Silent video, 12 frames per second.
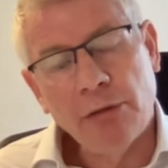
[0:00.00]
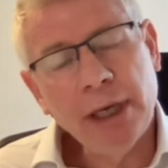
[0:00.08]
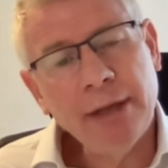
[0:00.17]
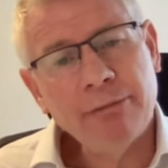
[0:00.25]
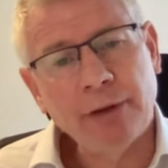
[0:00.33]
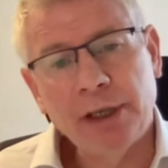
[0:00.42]

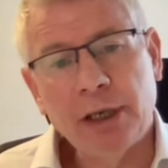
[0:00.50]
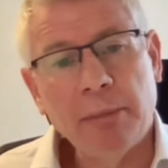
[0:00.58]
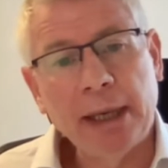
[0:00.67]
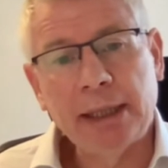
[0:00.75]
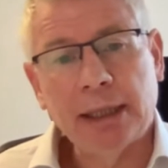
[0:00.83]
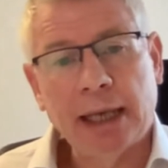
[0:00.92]
really
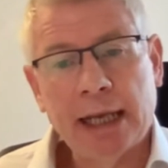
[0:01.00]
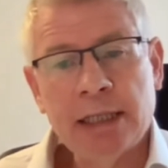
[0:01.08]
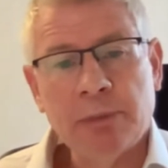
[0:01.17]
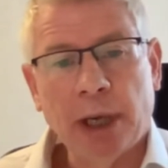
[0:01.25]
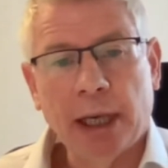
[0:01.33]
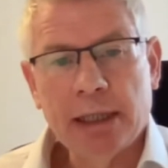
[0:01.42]
fundamental
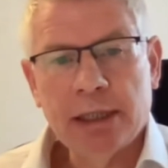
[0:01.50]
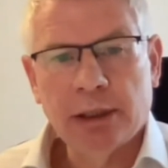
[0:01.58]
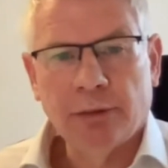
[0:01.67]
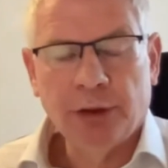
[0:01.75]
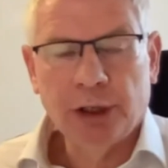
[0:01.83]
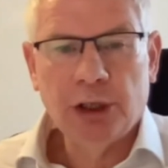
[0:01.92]
aspects
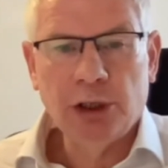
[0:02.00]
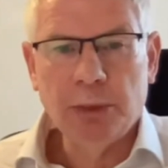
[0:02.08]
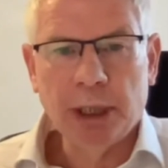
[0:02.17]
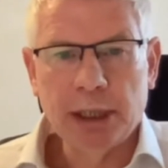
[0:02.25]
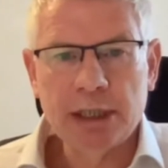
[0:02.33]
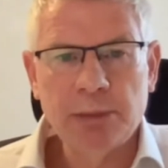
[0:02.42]
of the
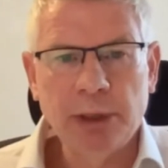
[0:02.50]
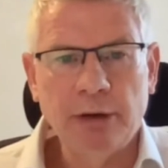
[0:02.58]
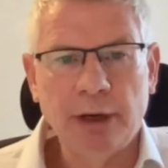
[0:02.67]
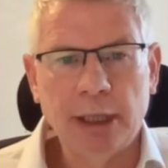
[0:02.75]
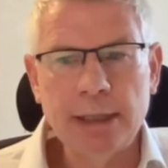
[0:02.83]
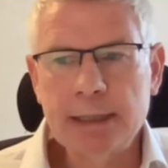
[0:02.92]
human
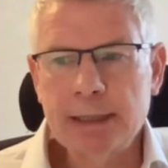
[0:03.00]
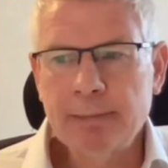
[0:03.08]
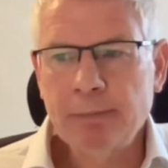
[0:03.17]
experience.